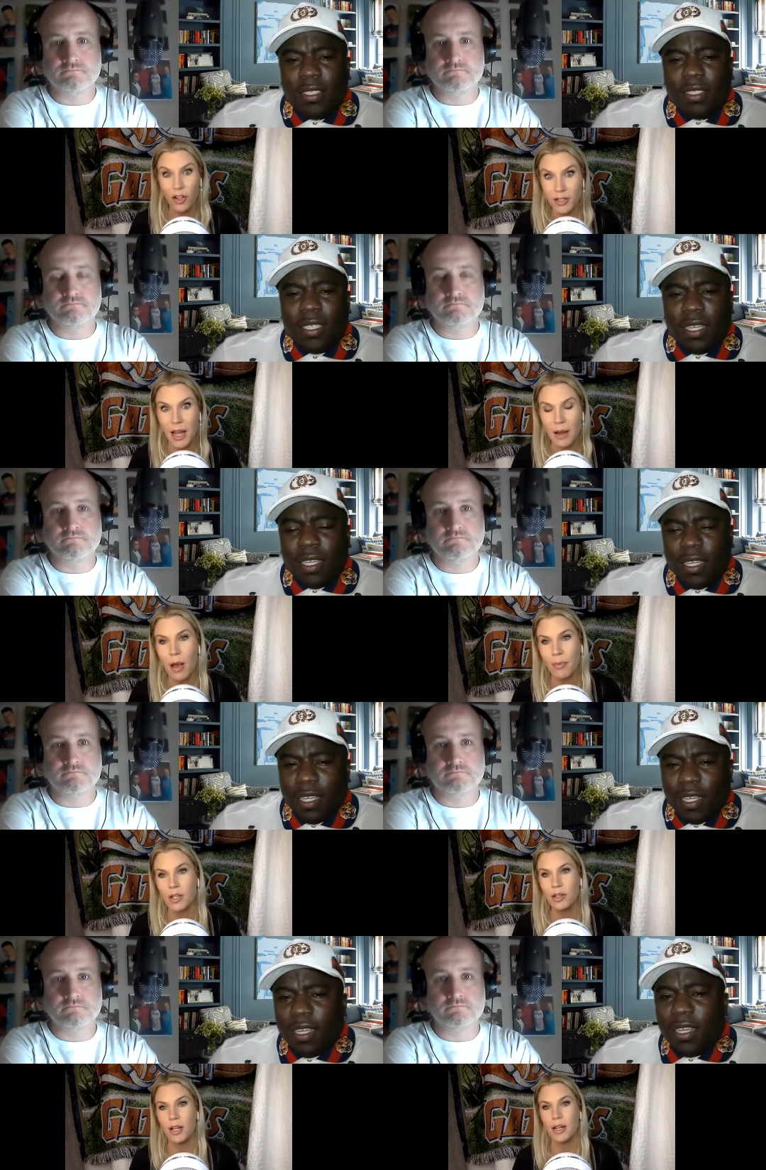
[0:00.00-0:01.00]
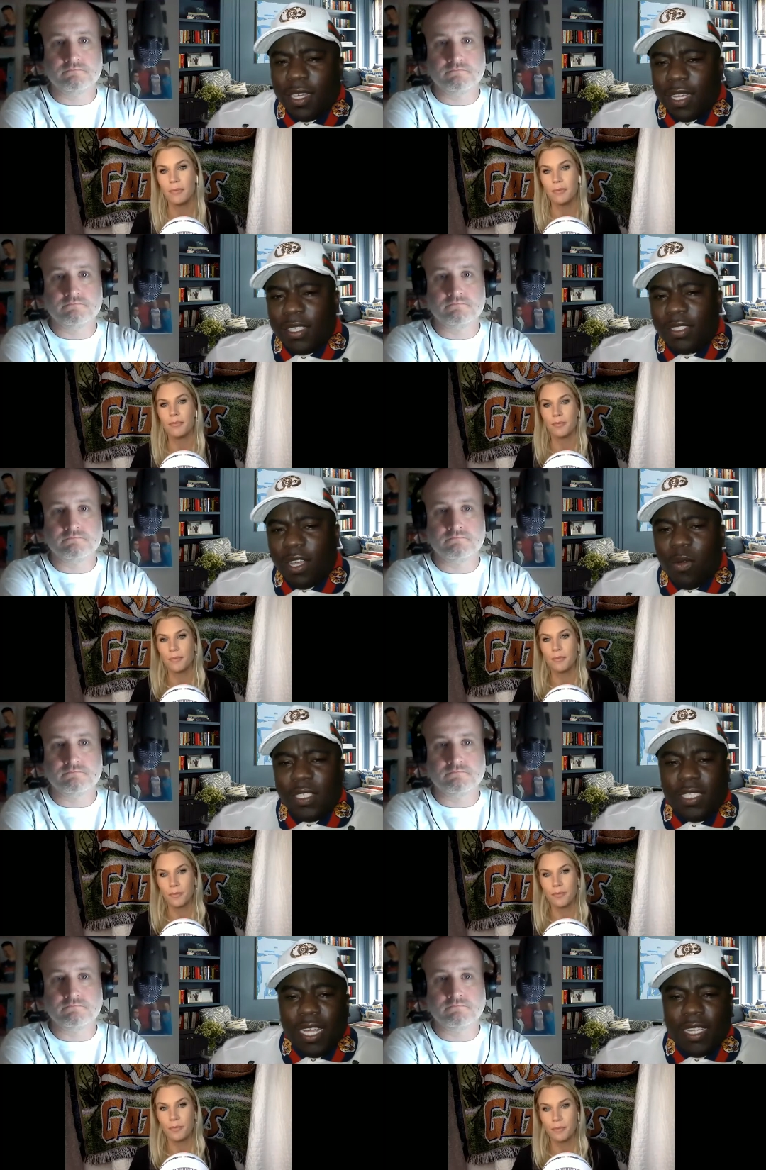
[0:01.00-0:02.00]
Speaker 1: time opportunity
Speaker 2: it's always
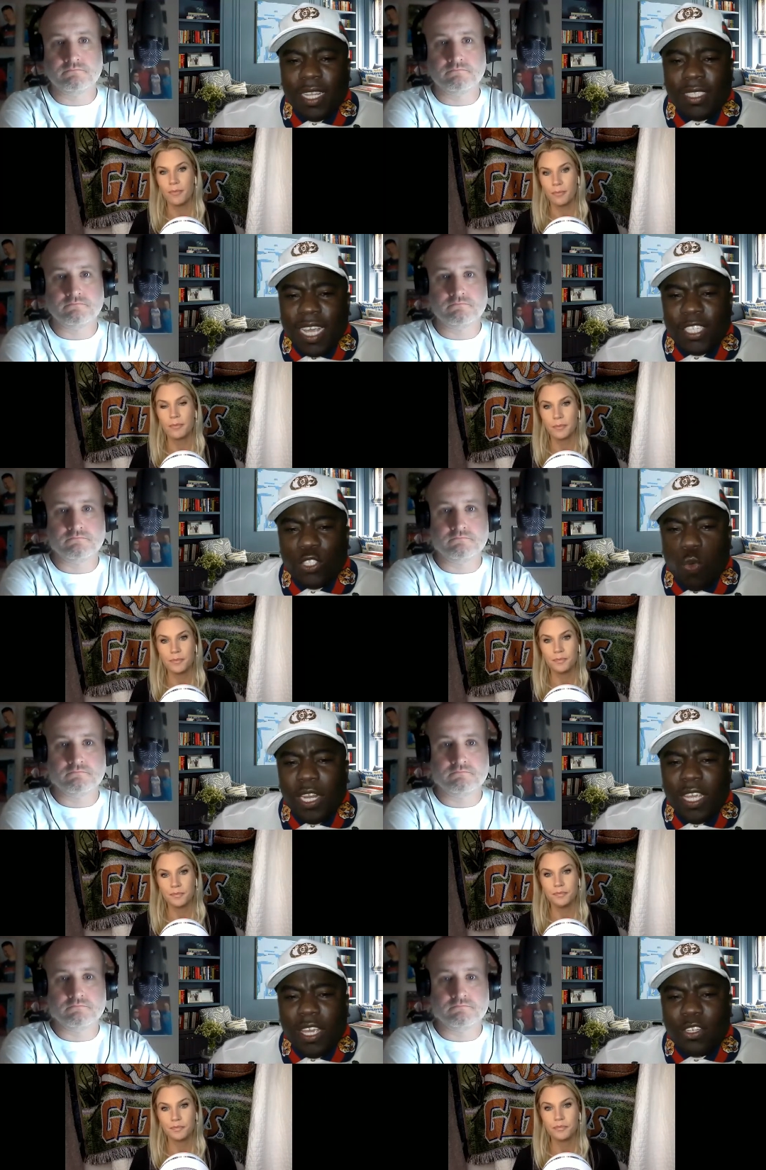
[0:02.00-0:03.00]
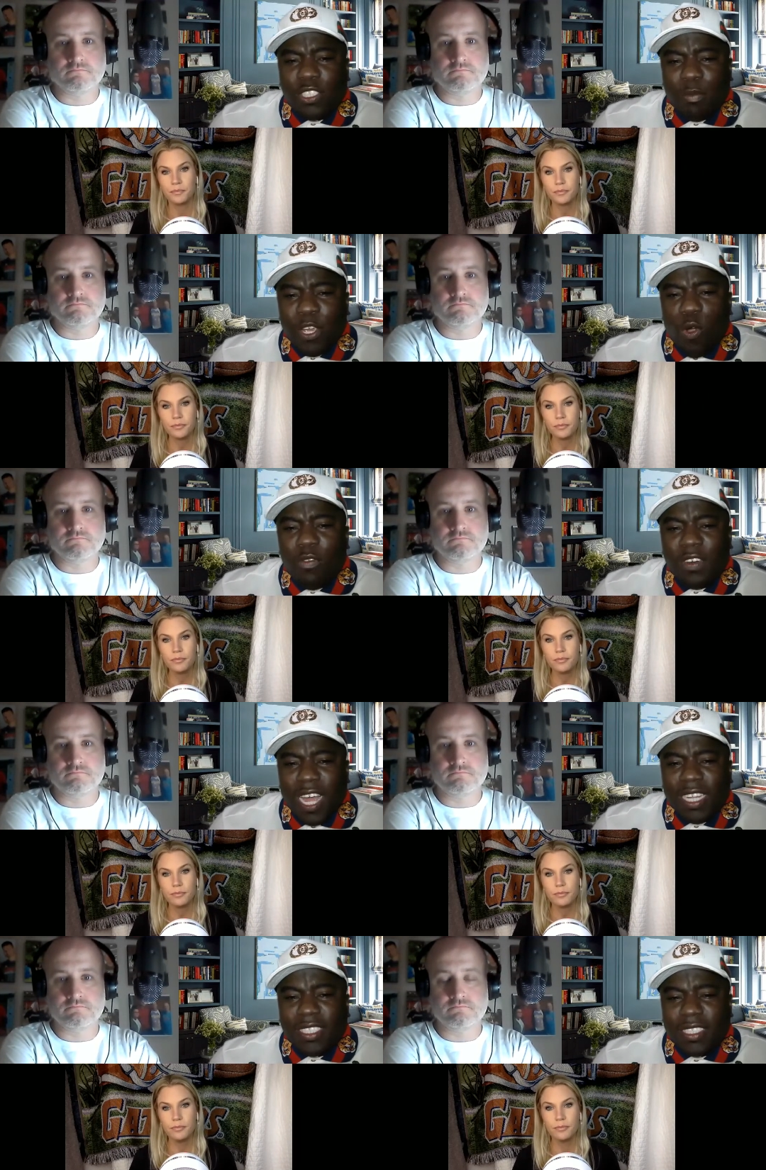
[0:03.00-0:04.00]
said that it takes 20 years to be an
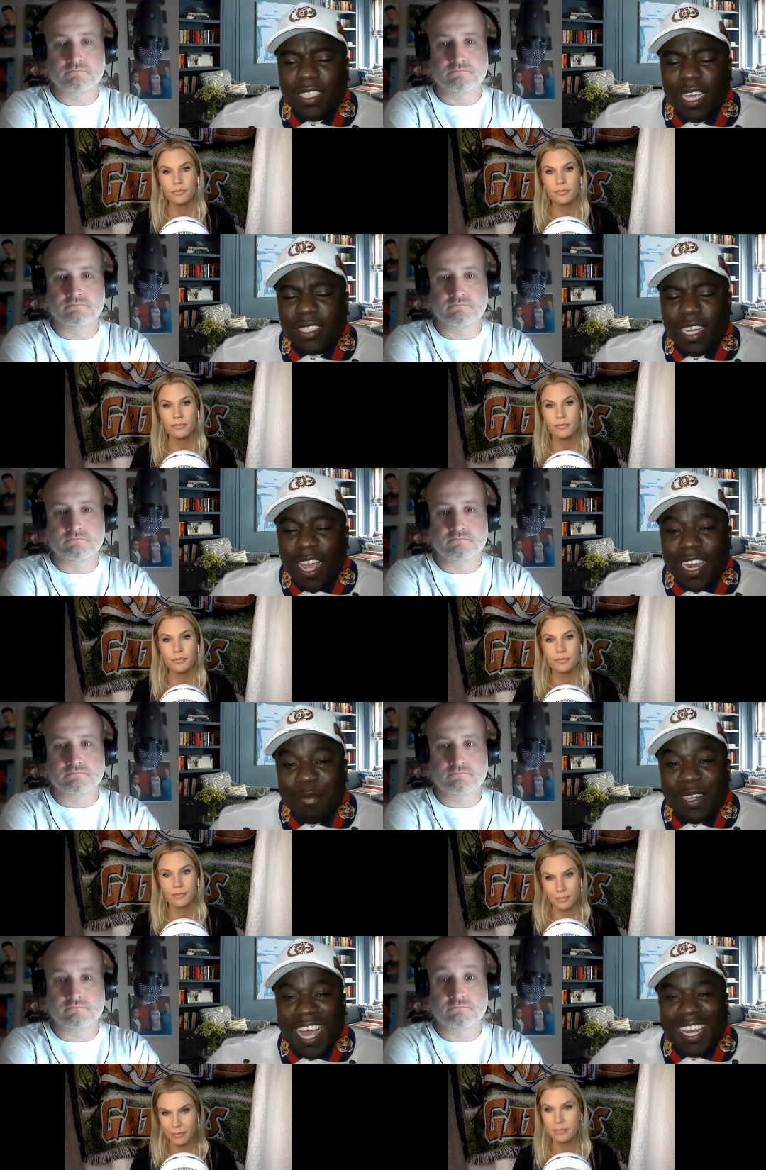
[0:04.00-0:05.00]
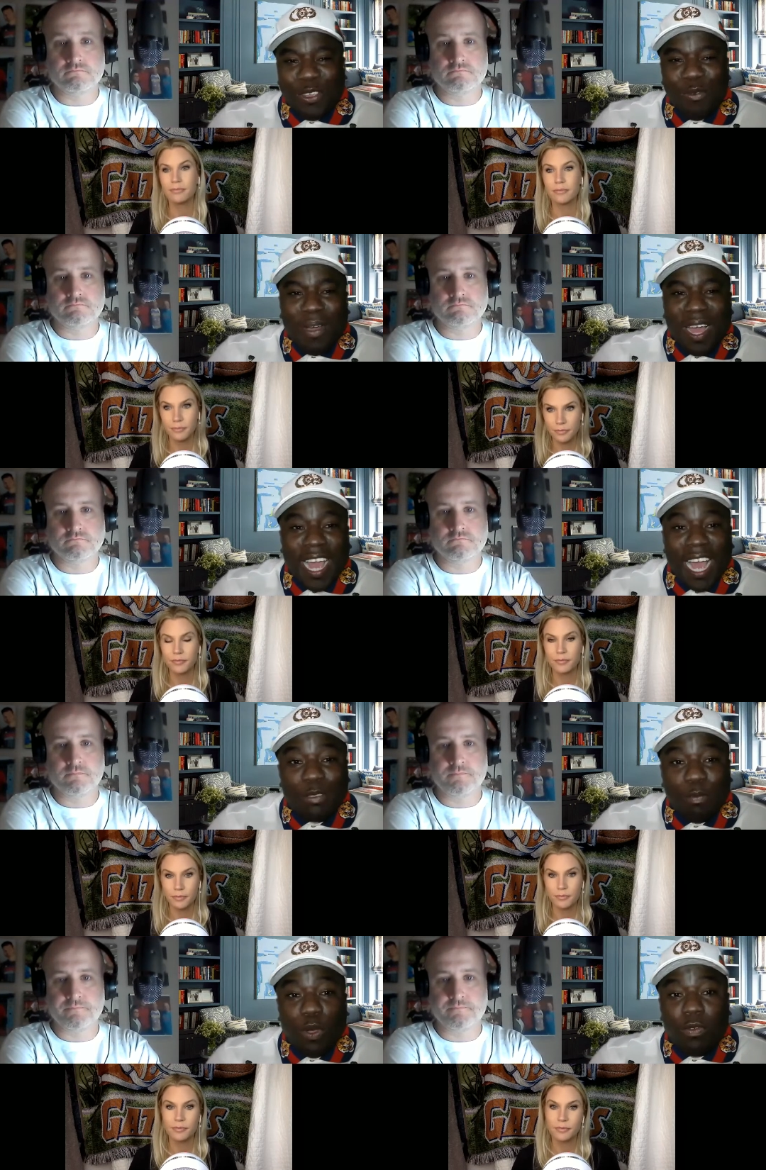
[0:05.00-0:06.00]
overnight success. And, and I'm glad that you guys
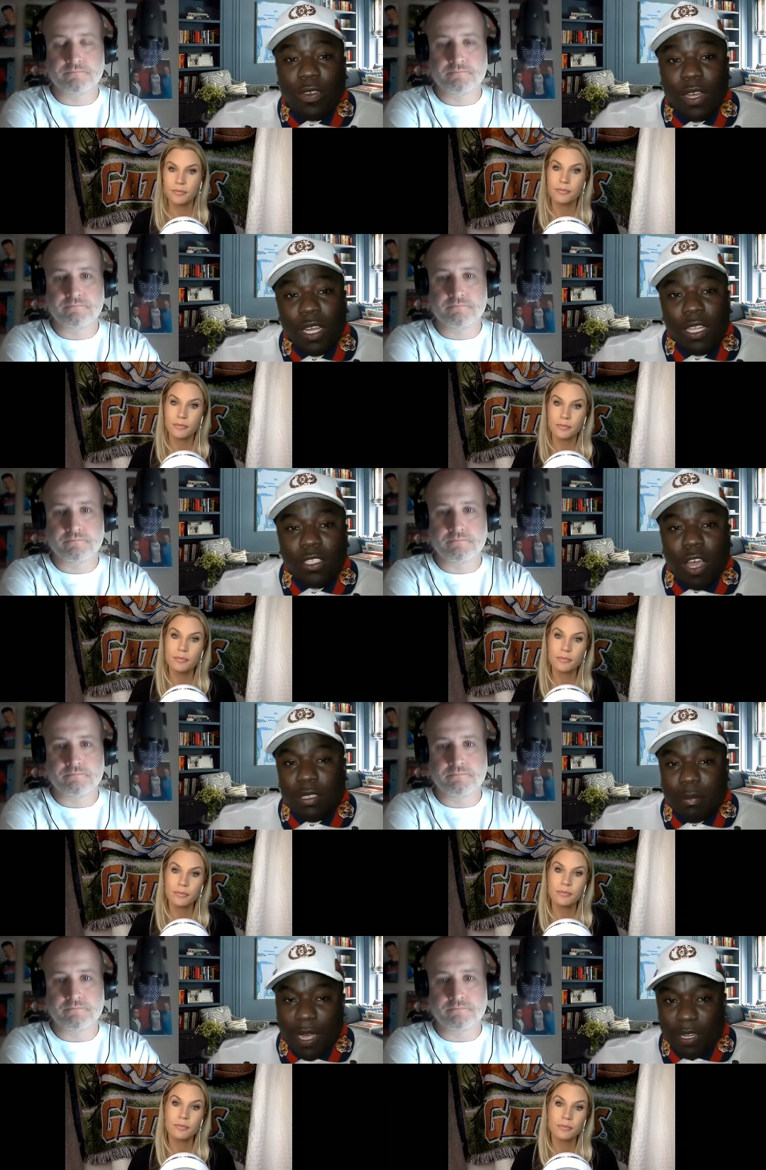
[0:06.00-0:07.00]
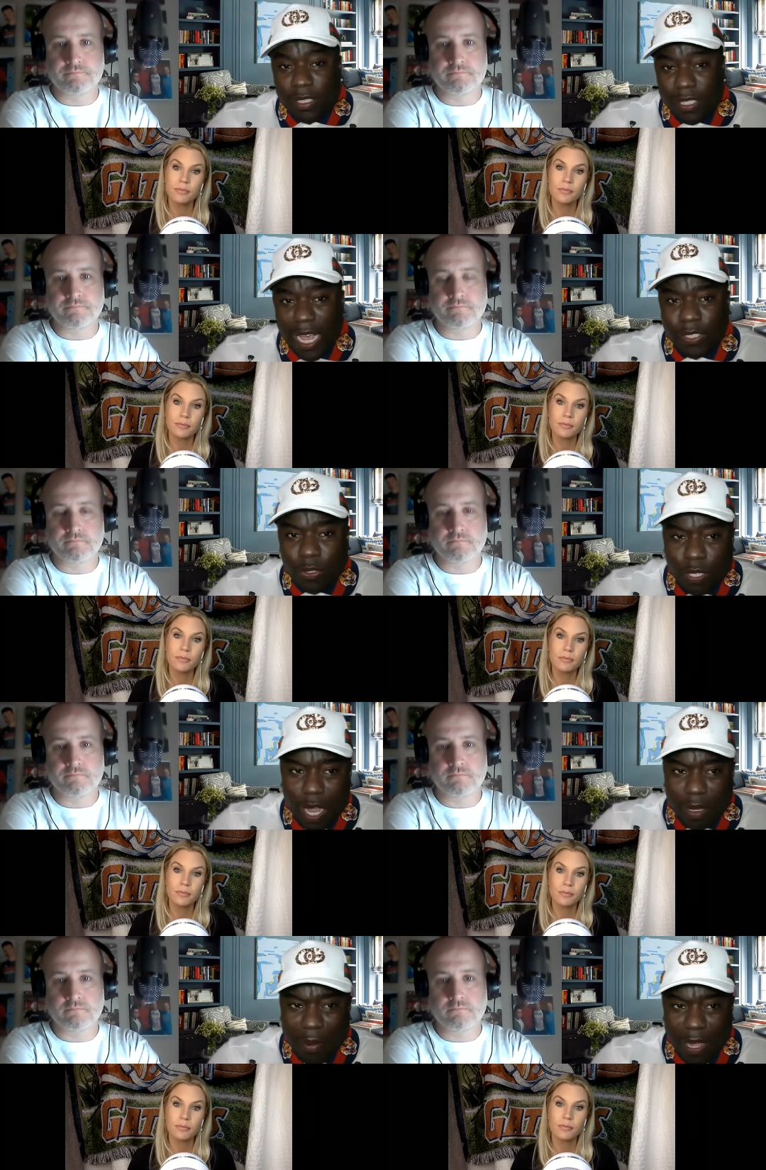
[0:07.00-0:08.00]
both talked about, Zaslow
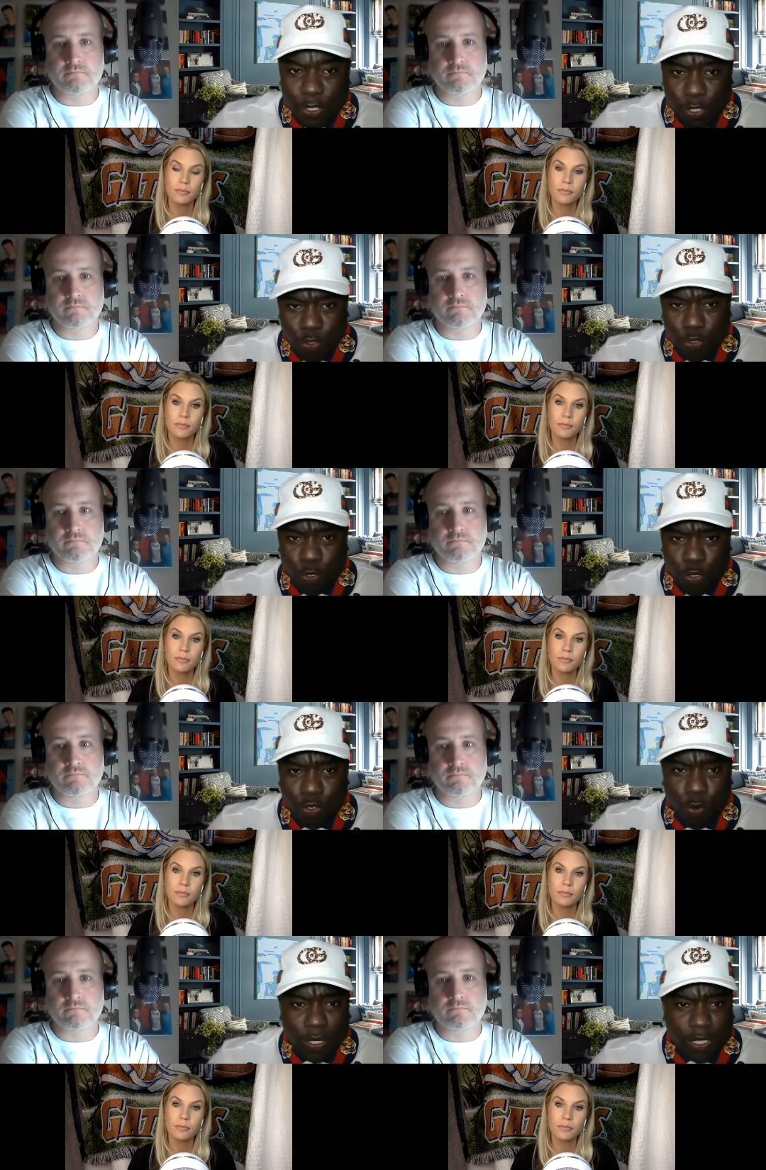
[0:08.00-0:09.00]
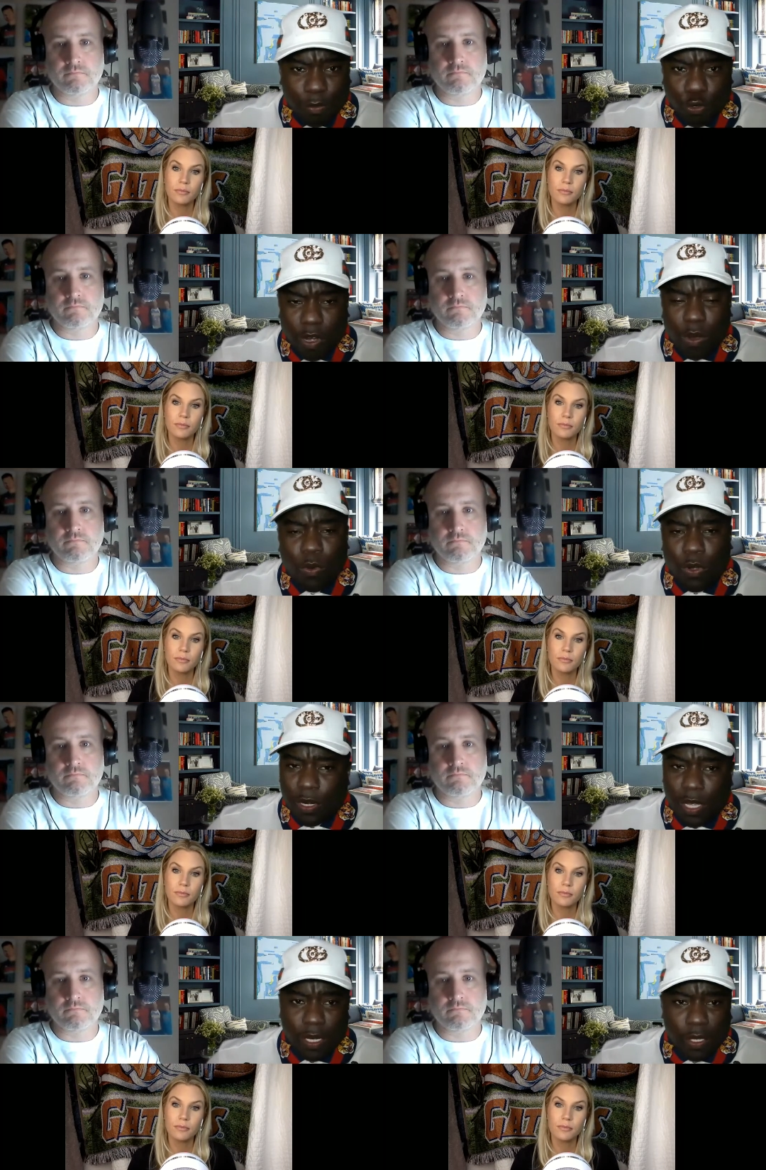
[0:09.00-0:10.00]
talked about you, you doing some grunt work and